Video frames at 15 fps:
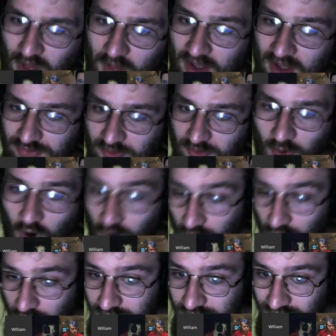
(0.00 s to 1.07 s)
about the
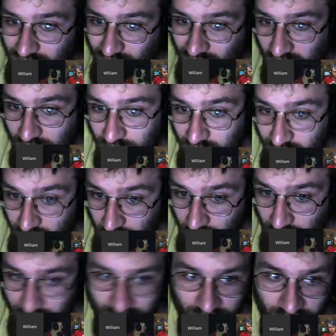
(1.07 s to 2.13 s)
part from
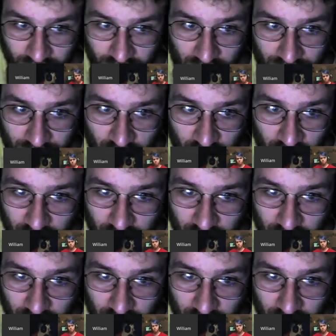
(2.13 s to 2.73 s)
reviewers and stuff.